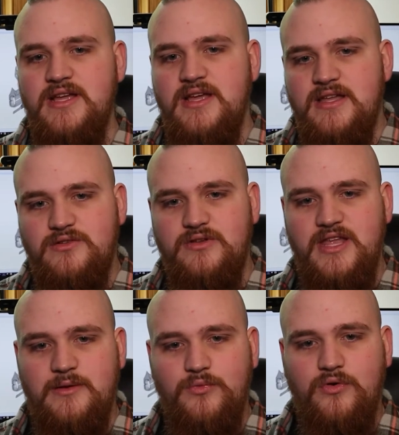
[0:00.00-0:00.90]
doing
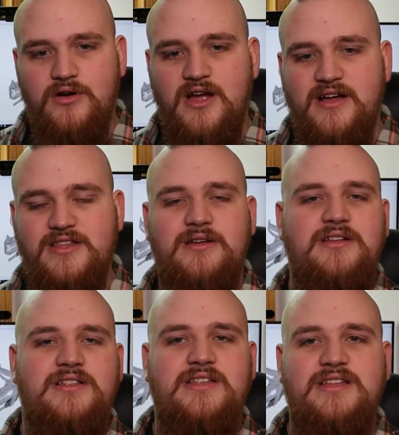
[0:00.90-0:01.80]
that
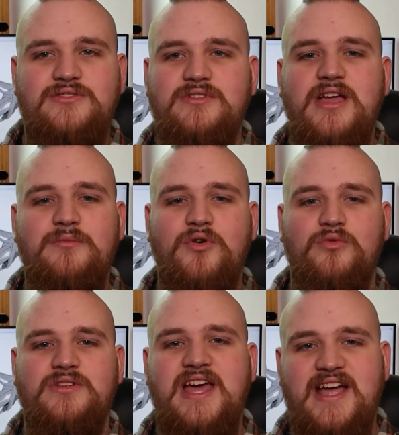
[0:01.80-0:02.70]
more
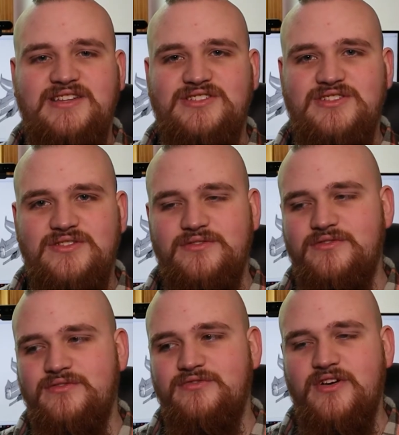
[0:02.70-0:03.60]
relaxed,
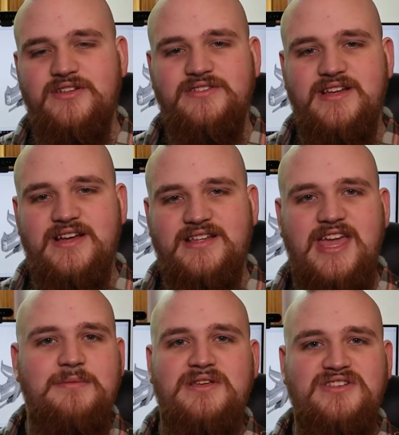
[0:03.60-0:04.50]
fun
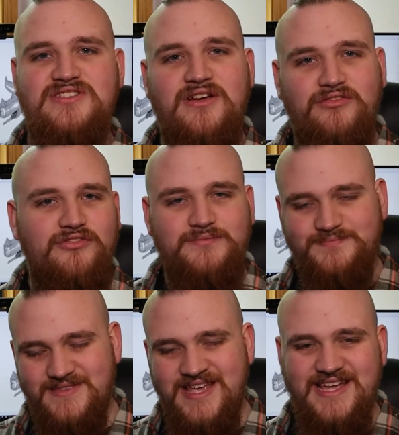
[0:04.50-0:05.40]
gaming stuff.
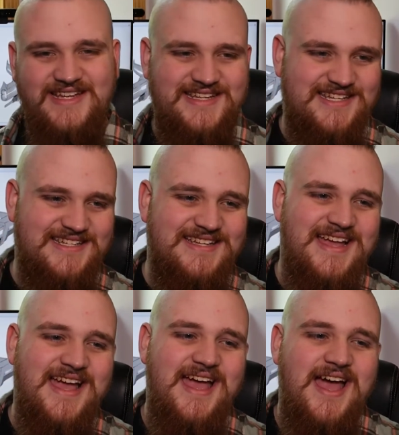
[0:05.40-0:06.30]

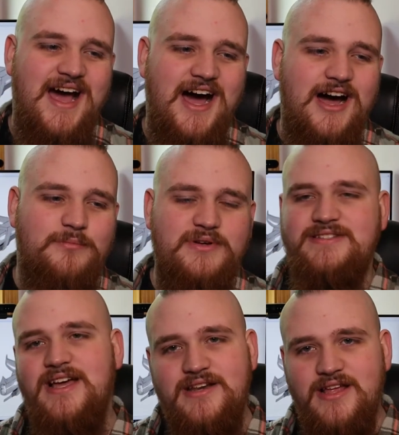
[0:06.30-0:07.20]

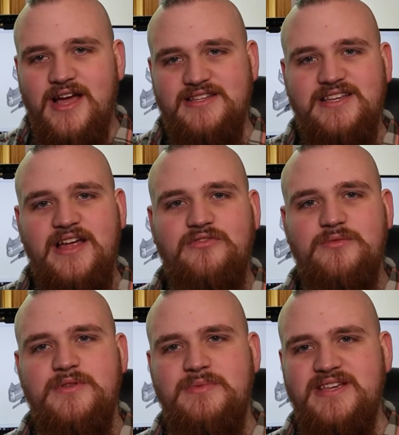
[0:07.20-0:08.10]
But aside
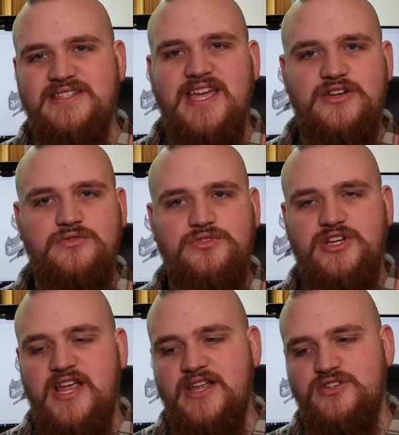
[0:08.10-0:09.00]
from the big schedule
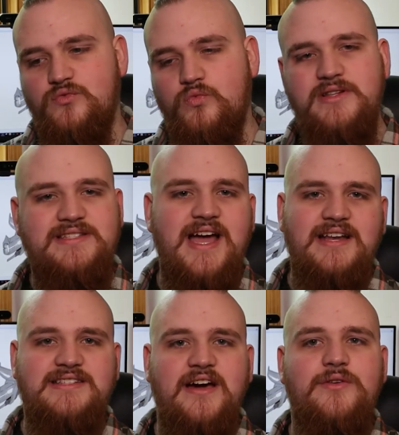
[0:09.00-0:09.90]
change, what
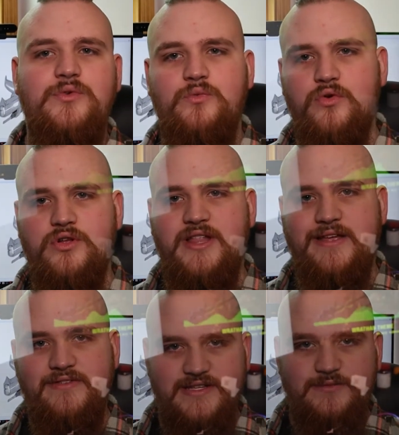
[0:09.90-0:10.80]
got done with
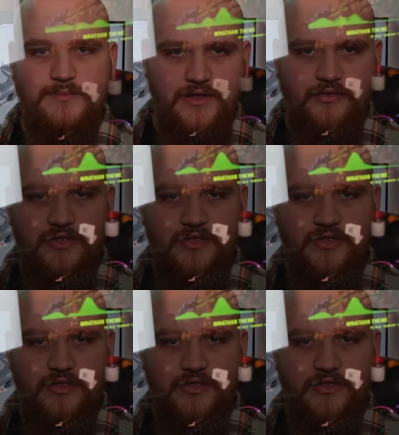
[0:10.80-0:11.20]
Warglaive this month?